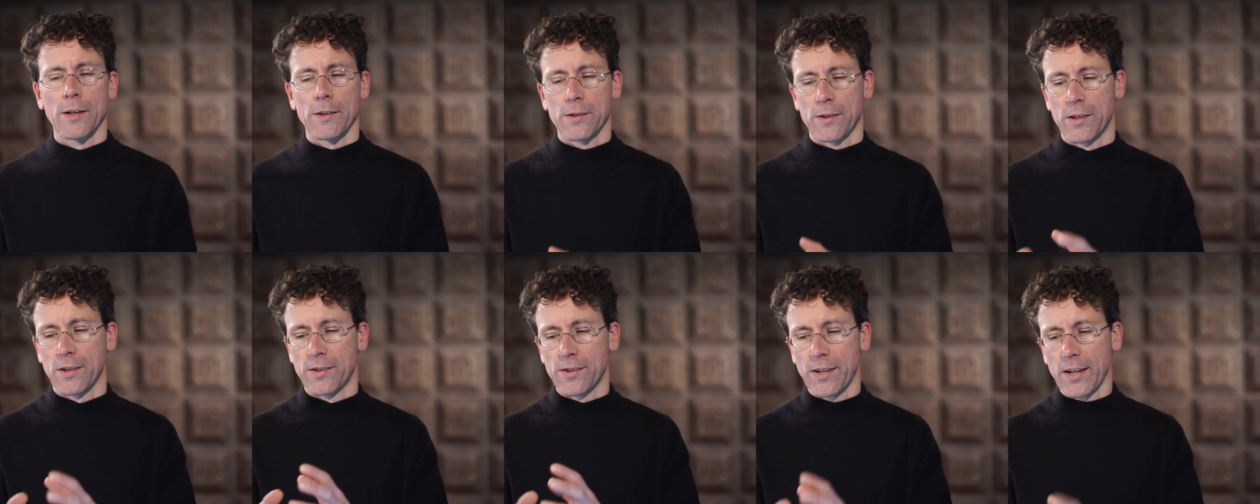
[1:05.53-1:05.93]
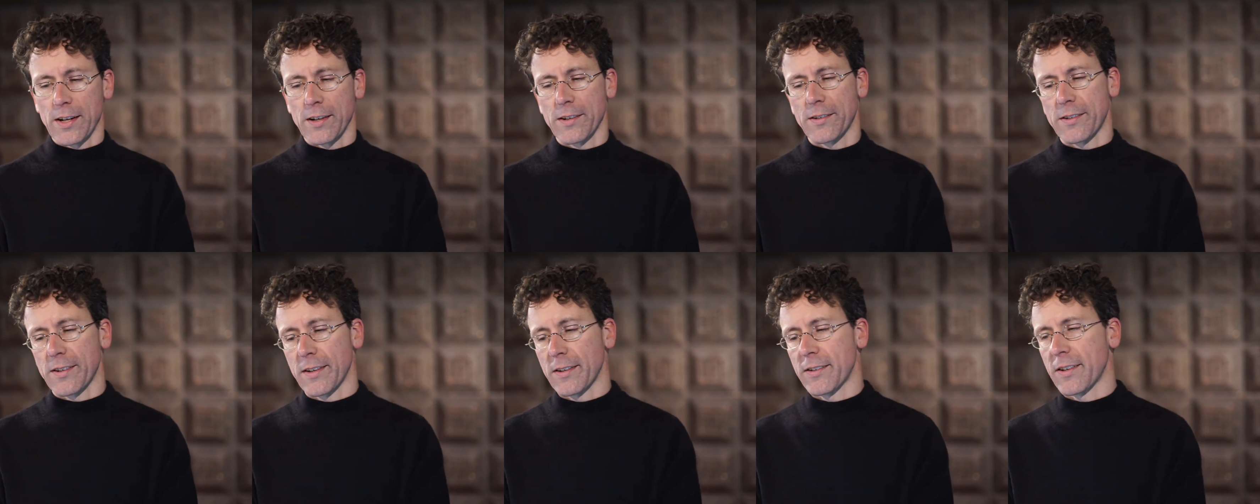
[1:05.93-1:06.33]
to set
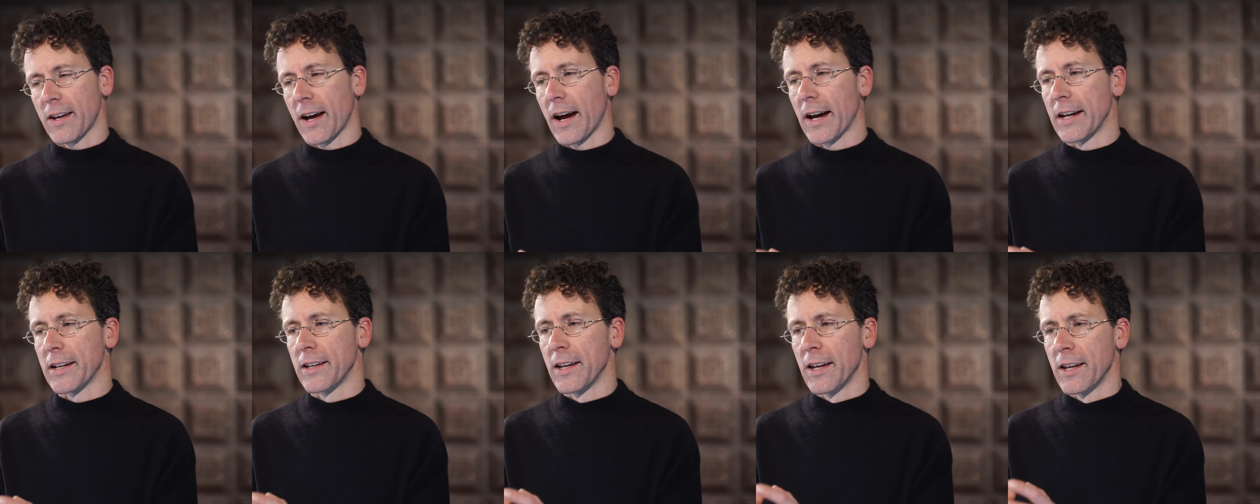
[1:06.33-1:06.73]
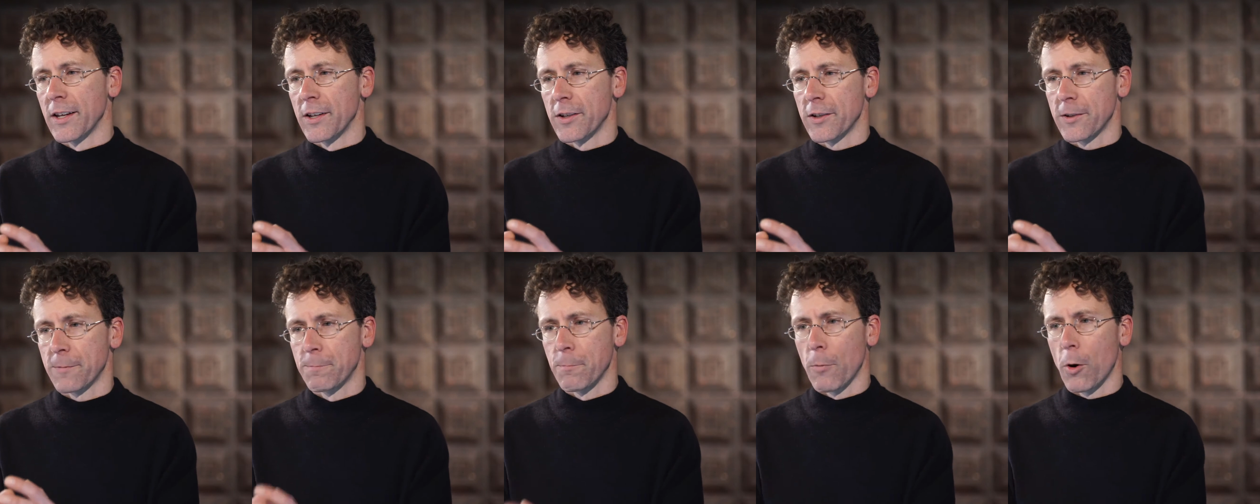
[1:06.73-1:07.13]
aside
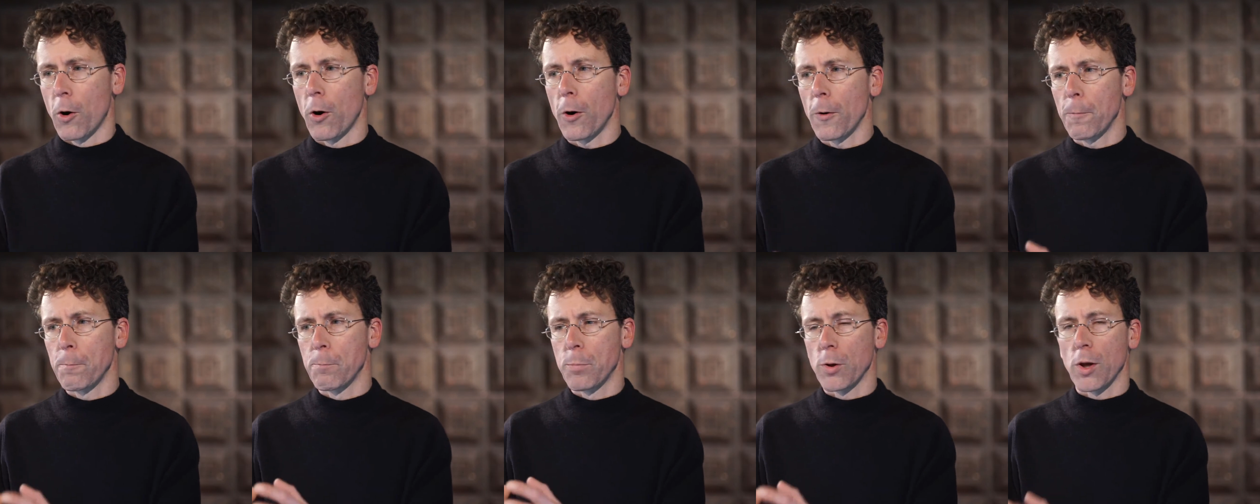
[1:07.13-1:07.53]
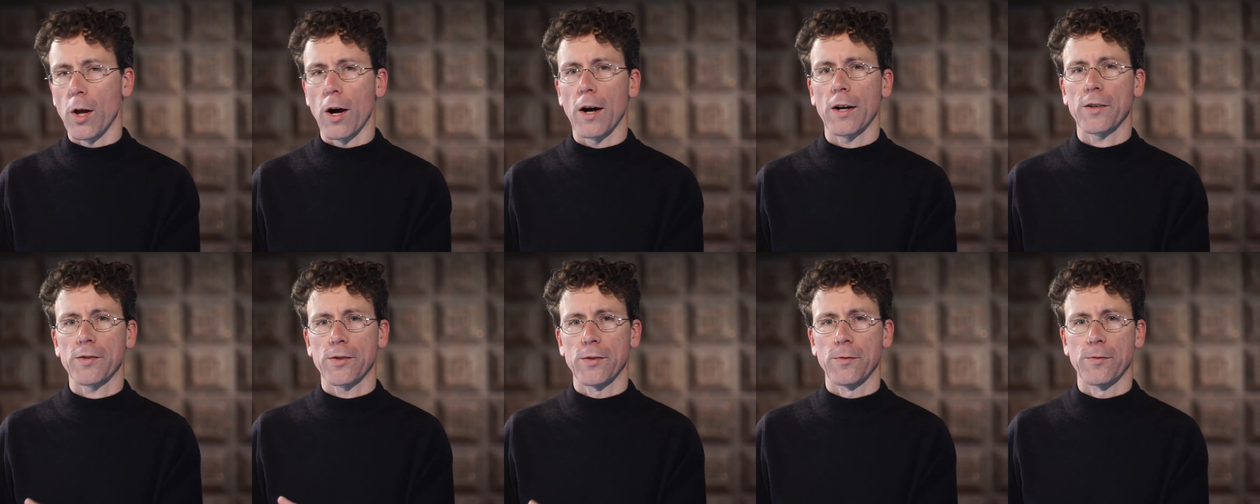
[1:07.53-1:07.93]
small
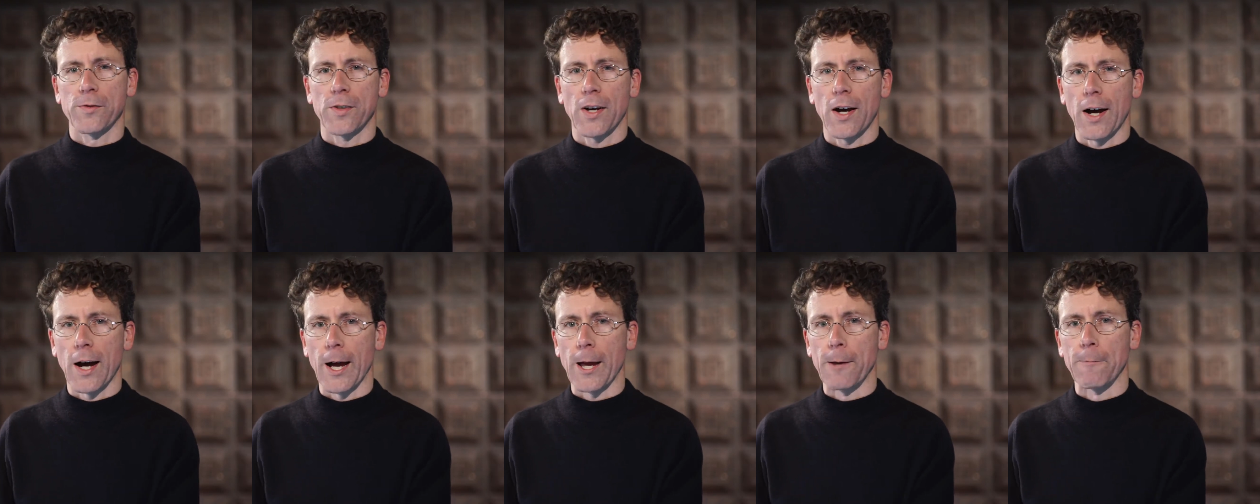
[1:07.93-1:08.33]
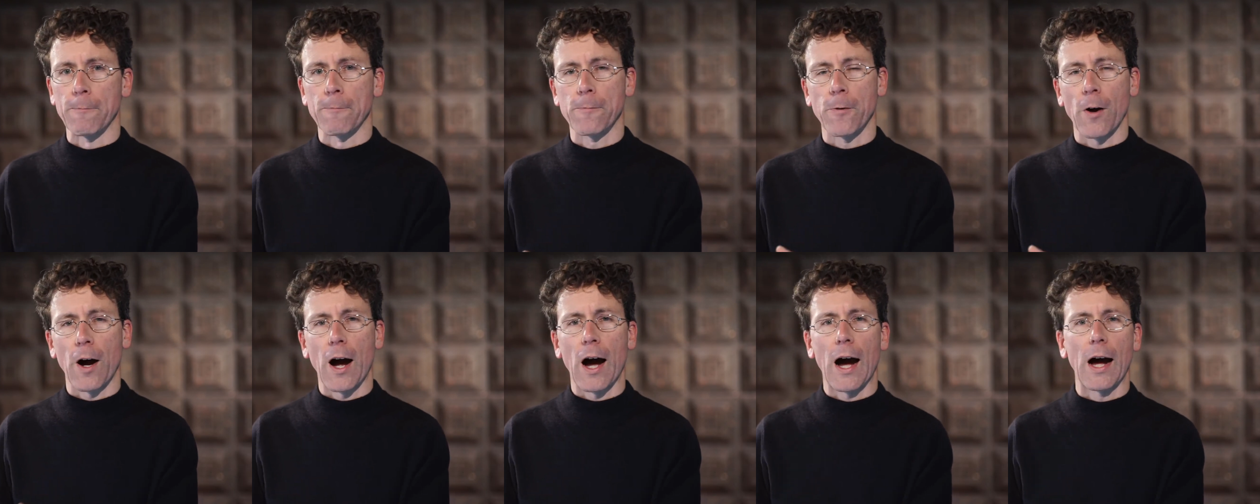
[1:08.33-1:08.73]
blocks of time
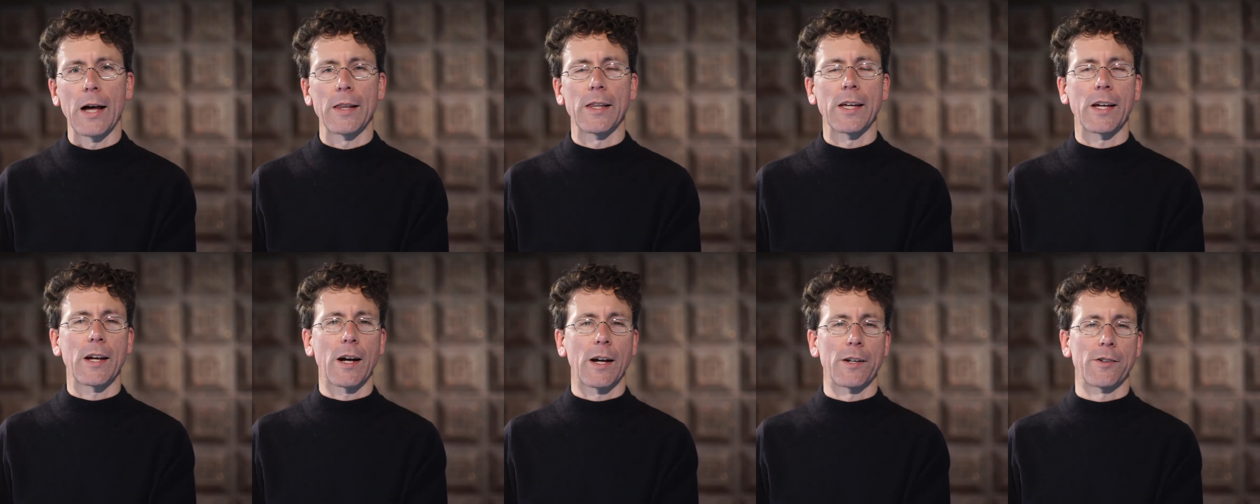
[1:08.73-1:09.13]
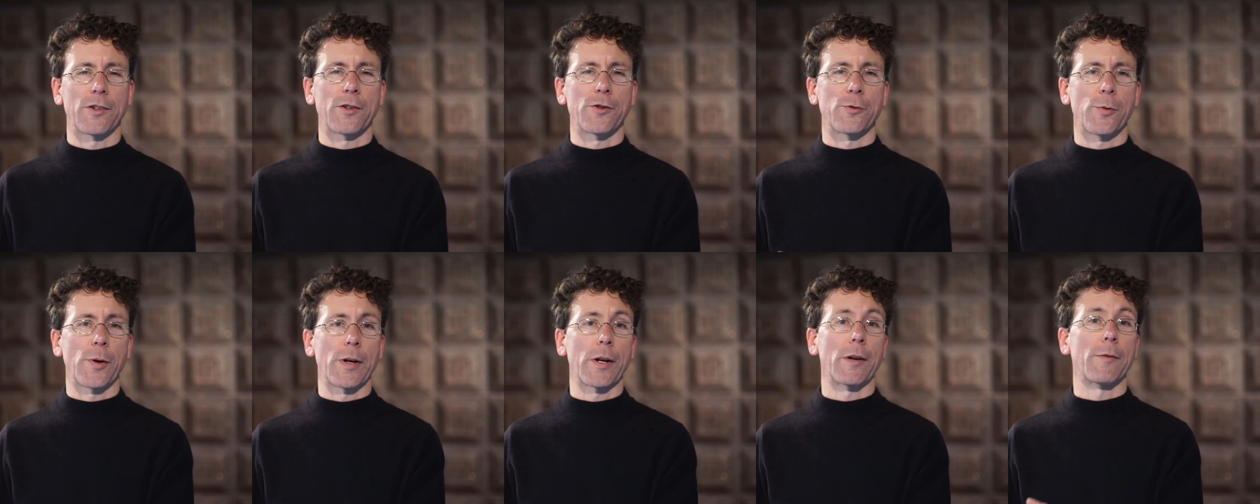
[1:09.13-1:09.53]
for highly
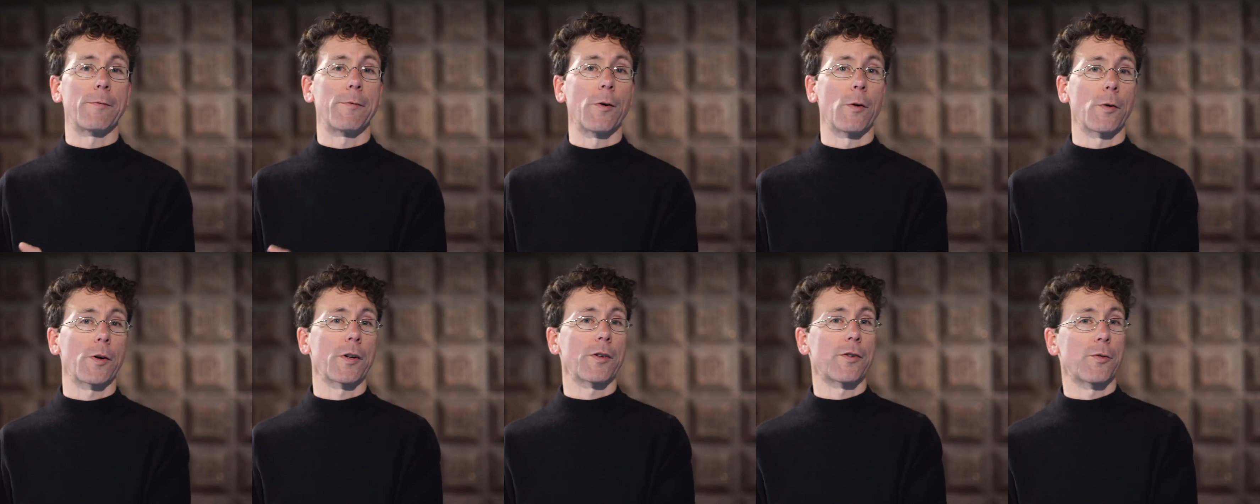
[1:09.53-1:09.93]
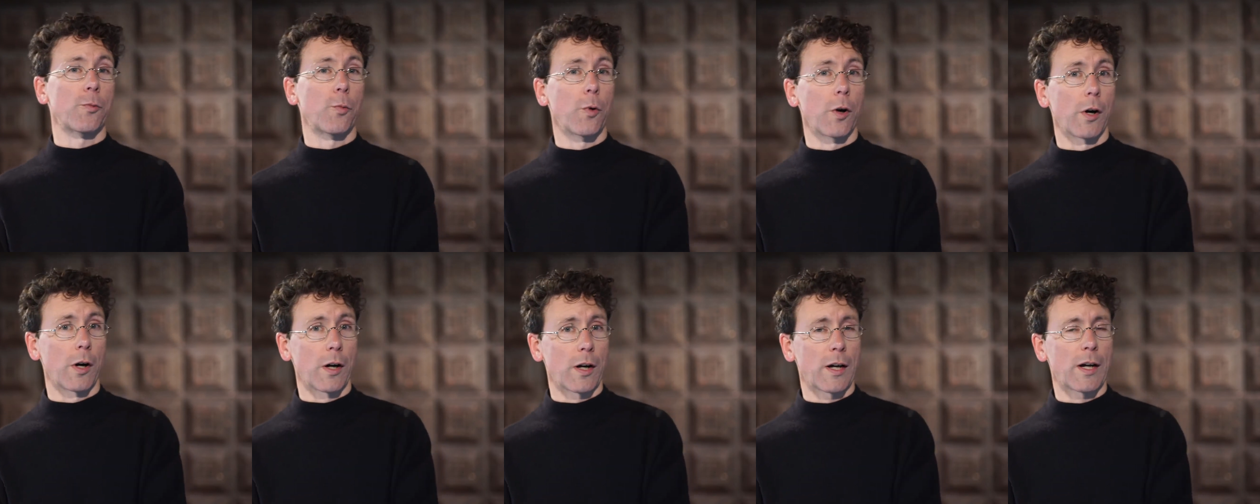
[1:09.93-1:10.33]
concentrated, focused
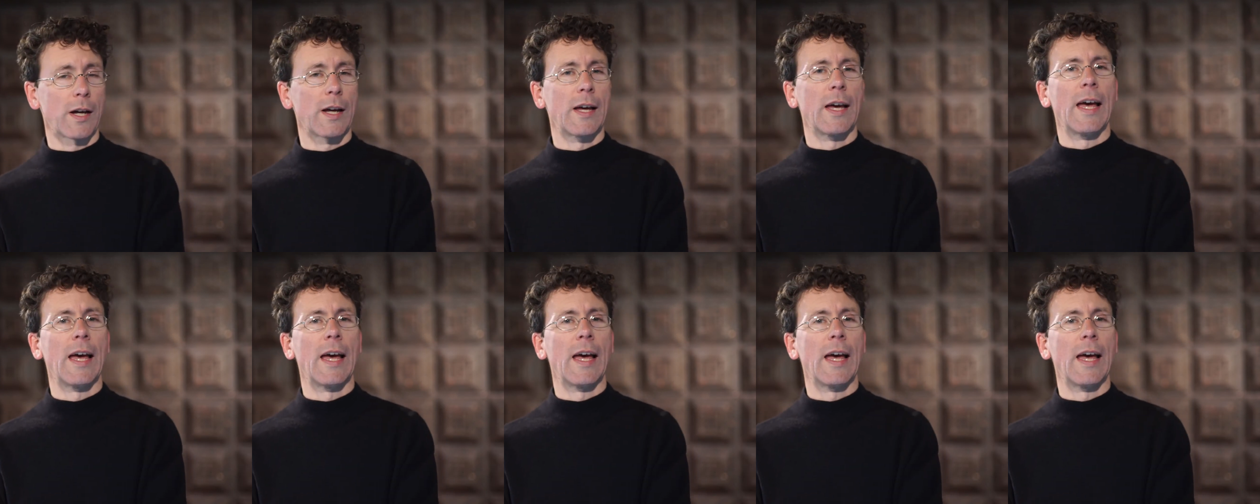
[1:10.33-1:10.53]
work.